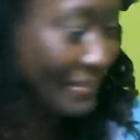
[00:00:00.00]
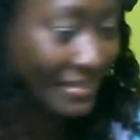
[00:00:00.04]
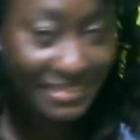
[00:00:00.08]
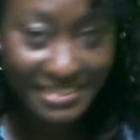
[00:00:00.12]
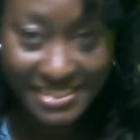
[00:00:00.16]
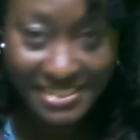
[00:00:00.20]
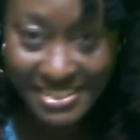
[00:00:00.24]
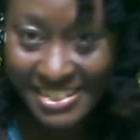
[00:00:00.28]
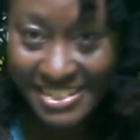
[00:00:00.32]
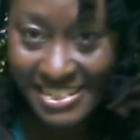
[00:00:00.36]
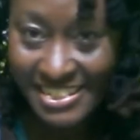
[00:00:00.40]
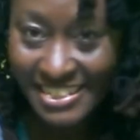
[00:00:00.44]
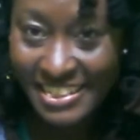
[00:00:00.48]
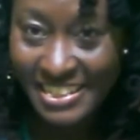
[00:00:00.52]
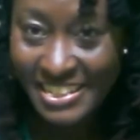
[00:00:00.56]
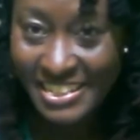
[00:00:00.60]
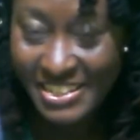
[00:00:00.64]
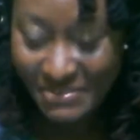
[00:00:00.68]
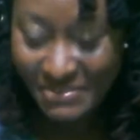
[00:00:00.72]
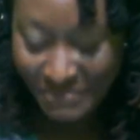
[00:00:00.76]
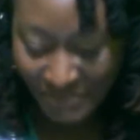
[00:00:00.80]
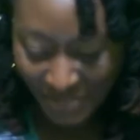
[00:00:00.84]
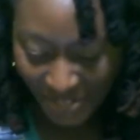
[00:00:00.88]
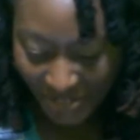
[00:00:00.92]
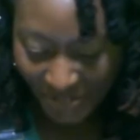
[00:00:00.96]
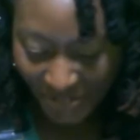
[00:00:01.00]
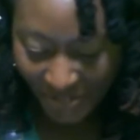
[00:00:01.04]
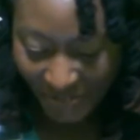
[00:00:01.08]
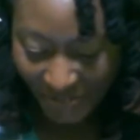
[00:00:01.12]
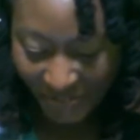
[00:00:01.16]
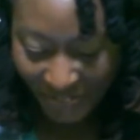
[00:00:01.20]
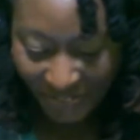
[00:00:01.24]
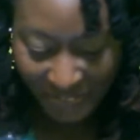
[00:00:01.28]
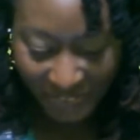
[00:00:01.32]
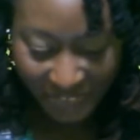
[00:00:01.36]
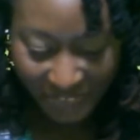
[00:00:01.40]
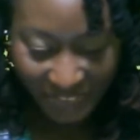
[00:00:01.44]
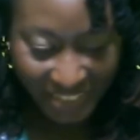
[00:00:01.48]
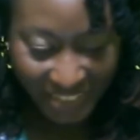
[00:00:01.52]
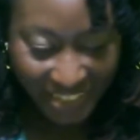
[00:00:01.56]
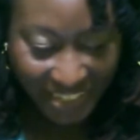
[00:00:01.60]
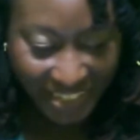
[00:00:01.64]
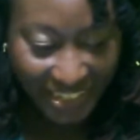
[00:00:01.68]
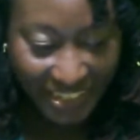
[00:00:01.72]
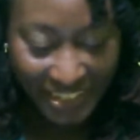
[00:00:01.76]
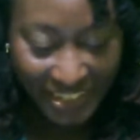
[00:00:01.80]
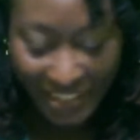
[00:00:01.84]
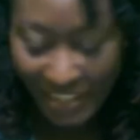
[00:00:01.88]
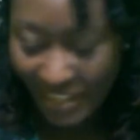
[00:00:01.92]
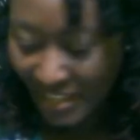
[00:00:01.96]
just to keep me going,
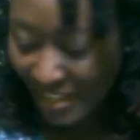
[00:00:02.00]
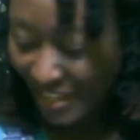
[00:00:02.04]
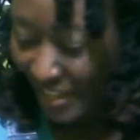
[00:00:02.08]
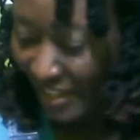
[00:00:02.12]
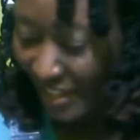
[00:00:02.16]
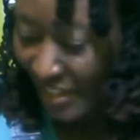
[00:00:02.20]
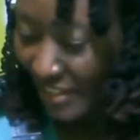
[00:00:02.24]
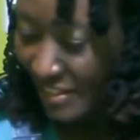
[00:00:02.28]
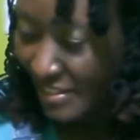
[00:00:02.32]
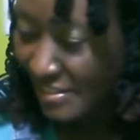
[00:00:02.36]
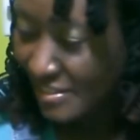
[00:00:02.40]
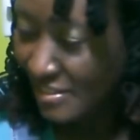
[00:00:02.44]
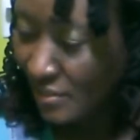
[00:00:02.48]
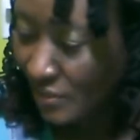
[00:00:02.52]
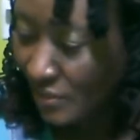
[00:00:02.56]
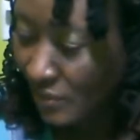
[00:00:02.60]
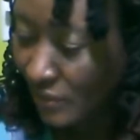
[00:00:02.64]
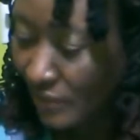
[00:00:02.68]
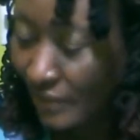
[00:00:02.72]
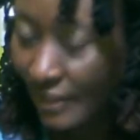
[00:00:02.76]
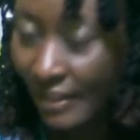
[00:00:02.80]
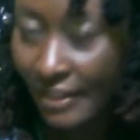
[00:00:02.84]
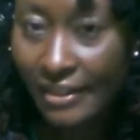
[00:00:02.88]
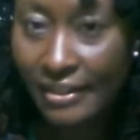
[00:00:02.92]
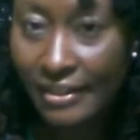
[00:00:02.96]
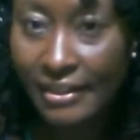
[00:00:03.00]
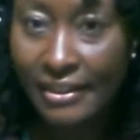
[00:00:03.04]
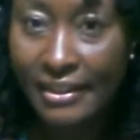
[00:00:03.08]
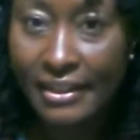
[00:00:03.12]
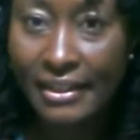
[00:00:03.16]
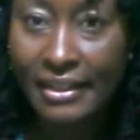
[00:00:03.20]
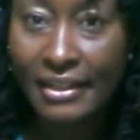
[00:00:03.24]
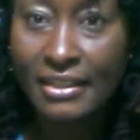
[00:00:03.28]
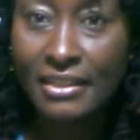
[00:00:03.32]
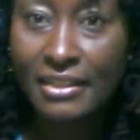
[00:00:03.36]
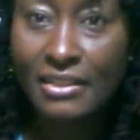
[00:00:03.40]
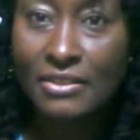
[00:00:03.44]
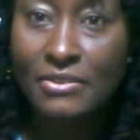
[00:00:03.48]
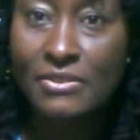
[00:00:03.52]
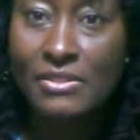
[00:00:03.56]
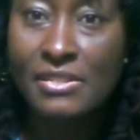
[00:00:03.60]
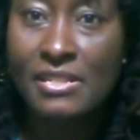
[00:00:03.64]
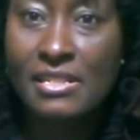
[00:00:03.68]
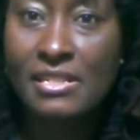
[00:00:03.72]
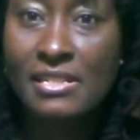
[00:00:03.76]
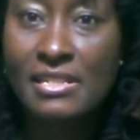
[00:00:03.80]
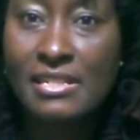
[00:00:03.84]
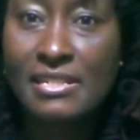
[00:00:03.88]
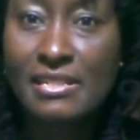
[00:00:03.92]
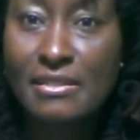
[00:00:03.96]
okay? So I use
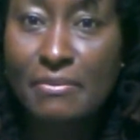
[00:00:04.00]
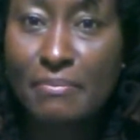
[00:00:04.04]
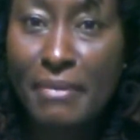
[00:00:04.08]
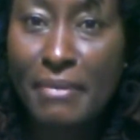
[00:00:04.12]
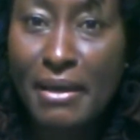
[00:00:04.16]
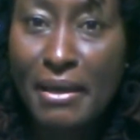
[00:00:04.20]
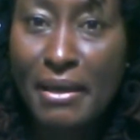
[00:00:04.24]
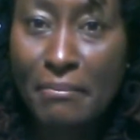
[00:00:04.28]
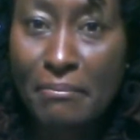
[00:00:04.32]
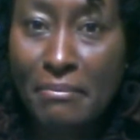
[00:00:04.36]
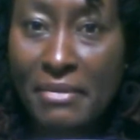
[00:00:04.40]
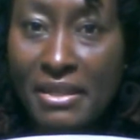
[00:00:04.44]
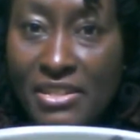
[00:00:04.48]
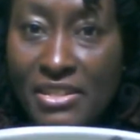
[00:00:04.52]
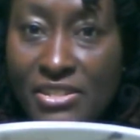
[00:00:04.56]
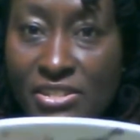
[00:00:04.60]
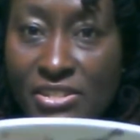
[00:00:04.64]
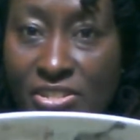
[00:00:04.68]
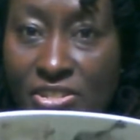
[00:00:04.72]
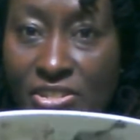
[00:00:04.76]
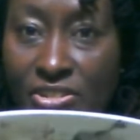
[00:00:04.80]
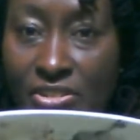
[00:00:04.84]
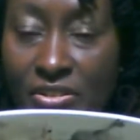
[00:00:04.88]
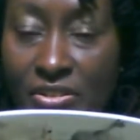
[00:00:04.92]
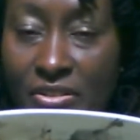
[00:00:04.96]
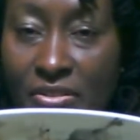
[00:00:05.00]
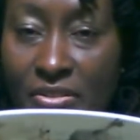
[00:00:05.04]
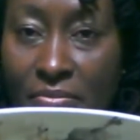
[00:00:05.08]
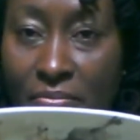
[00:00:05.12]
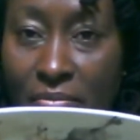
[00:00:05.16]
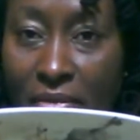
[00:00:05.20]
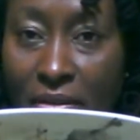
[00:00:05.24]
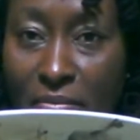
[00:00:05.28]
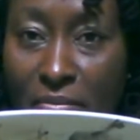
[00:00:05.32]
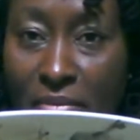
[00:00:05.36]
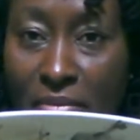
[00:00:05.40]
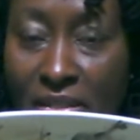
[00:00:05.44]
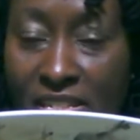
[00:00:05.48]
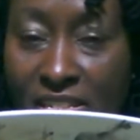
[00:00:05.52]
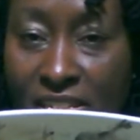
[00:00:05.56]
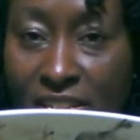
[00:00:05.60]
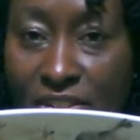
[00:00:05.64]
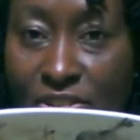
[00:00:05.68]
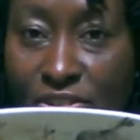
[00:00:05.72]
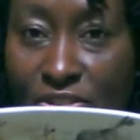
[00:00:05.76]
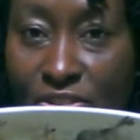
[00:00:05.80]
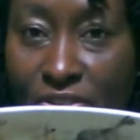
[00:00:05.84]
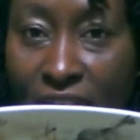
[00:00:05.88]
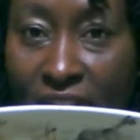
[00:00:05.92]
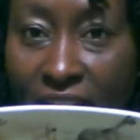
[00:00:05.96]
this as my mixing
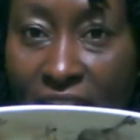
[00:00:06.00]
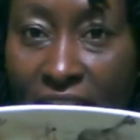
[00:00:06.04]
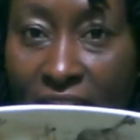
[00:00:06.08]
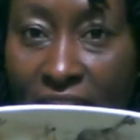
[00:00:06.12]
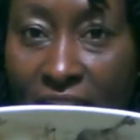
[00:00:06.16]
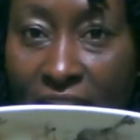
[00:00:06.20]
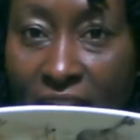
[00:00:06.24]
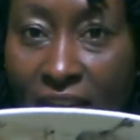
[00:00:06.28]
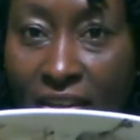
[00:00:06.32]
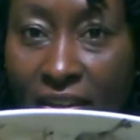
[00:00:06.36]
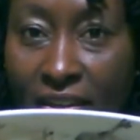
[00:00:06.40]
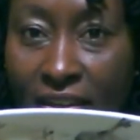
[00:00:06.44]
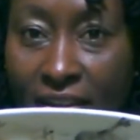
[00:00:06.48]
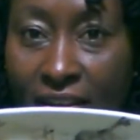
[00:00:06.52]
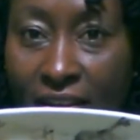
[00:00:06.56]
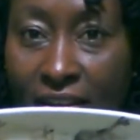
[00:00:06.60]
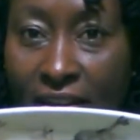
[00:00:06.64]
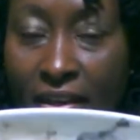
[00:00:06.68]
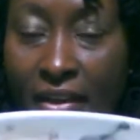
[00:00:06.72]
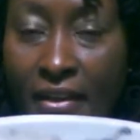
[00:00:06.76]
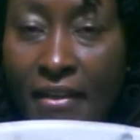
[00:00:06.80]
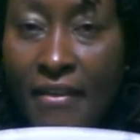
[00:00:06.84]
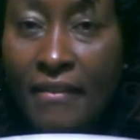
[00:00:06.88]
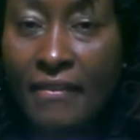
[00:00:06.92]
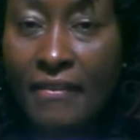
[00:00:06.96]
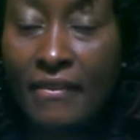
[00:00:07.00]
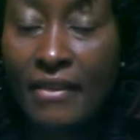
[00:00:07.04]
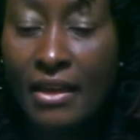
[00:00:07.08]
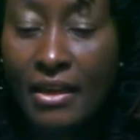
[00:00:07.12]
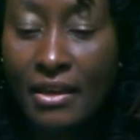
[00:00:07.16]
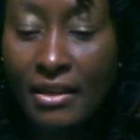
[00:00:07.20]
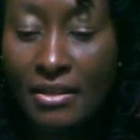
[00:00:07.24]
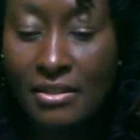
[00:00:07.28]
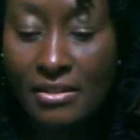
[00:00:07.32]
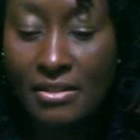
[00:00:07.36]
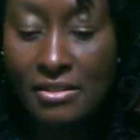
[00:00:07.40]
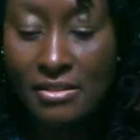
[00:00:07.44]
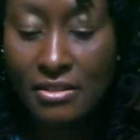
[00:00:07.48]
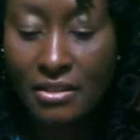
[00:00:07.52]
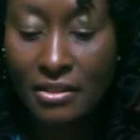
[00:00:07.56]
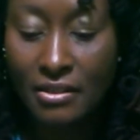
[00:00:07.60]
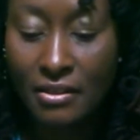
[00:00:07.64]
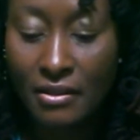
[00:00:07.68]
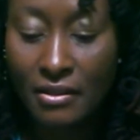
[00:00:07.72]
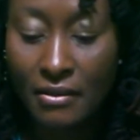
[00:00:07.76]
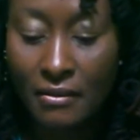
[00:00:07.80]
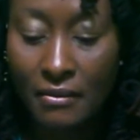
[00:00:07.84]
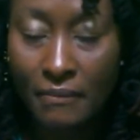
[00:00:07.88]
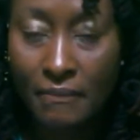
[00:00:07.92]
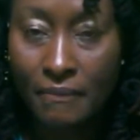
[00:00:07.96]
tray, and
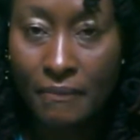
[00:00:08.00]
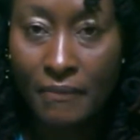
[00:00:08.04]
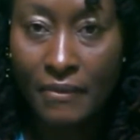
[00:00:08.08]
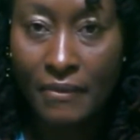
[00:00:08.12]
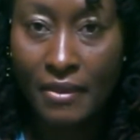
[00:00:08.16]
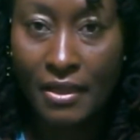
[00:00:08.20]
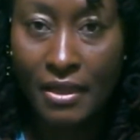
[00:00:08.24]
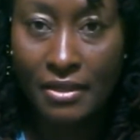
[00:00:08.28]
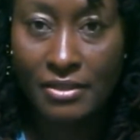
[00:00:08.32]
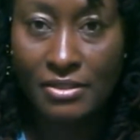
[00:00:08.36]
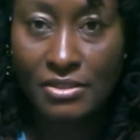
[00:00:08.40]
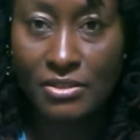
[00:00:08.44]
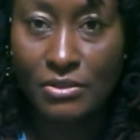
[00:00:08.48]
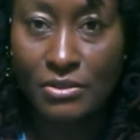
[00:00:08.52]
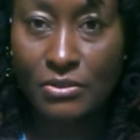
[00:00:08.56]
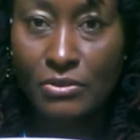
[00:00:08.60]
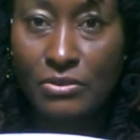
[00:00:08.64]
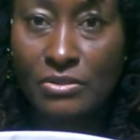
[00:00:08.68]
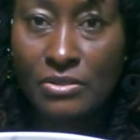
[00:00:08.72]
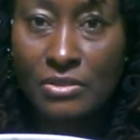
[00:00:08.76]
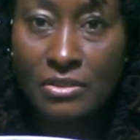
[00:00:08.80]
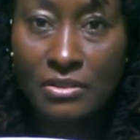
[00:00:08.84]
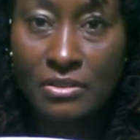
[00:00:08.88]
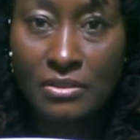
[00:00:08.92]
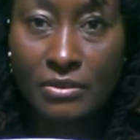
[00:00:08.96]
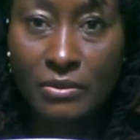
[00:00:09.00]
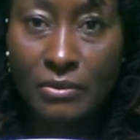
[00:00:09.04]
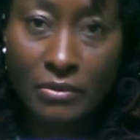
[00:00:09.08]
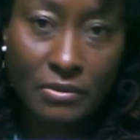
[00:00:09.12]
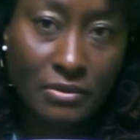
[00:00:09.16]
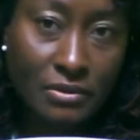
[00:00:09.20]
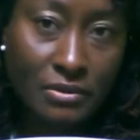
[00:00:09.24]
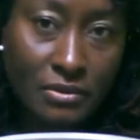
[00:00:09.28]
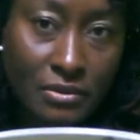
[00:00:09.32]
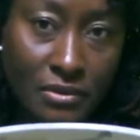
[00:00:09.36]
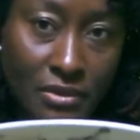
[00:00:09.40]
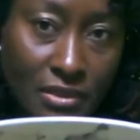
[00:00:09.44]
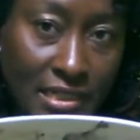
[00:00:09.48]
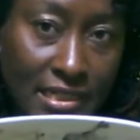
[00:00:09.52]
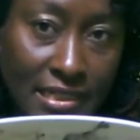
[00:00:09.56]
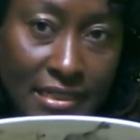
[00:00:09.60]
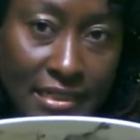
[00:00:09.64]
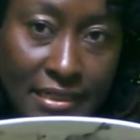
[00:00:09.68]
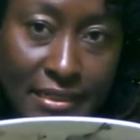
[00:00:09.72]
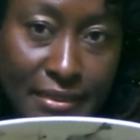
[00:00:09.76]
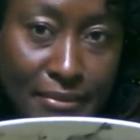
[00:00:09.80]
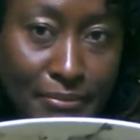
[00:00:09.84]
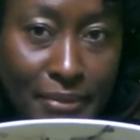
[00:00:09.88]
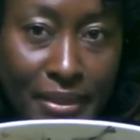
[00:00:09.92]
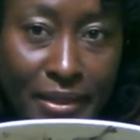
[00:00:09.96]
I don't
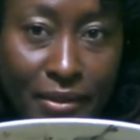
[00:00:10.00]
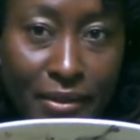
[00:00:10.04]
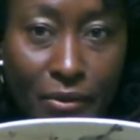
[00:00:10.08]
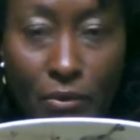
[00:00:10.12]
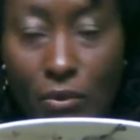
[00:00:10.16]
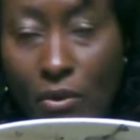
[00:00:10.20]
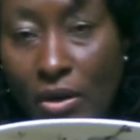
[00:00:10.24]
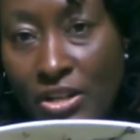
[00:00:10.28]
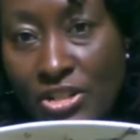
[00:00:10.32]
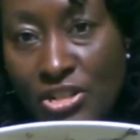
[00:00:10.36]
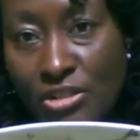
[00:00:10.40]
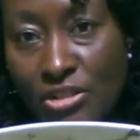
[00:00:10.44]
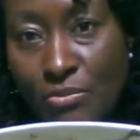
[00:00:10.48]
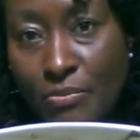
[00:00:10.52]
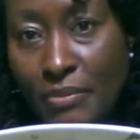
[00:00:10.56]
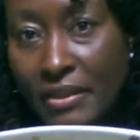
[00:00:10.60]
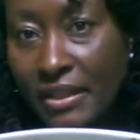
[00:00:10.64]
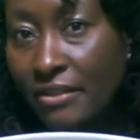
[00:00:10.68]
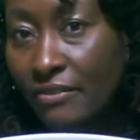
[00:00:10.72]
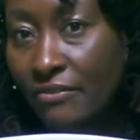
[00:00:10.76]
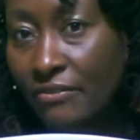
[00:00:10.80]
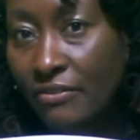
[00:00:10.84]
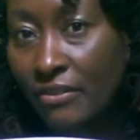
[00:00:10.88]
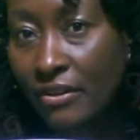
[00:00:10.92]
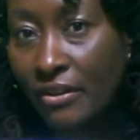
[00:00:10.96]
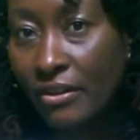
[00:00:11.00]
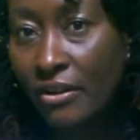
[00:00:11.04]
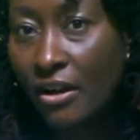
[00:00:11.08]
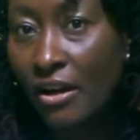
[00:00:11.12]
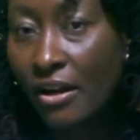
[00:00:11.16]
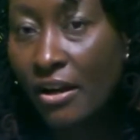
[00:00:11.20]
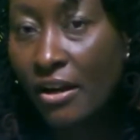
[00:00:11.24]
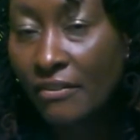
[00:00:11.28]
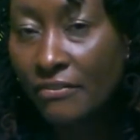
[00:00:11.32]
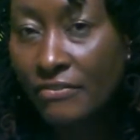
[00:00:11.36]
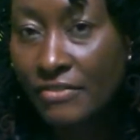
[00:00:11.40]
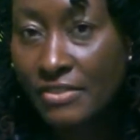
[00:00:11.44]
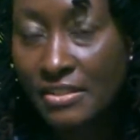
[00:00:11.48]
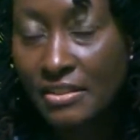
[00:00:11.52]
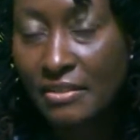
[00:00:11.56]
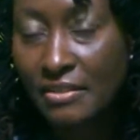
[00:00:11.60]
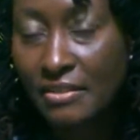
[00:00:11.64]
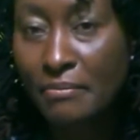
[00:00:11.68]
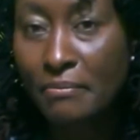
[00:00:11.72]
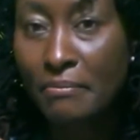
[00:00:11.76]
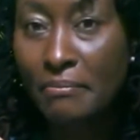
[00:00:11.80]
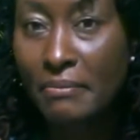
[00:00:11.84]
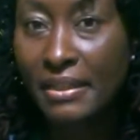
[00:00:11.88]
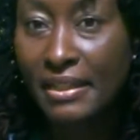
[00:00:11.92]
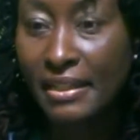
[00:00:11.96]
clean my gouache plate very often,
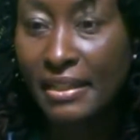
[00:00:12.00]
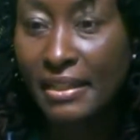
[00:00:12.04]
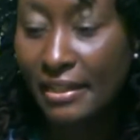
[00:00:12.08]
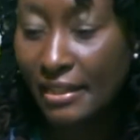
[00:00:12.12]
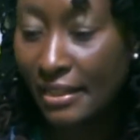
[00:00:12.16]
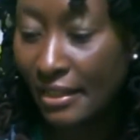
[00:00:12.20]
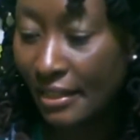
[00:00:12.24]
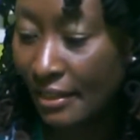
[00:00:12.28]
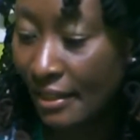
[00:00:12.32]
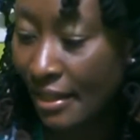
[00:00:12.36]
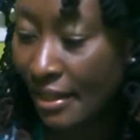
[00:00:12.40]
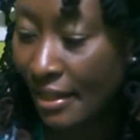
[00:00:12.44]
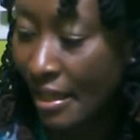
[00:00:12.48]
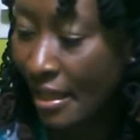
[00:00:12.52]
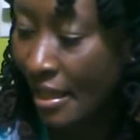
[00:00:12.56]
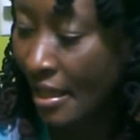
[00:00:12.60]
meaning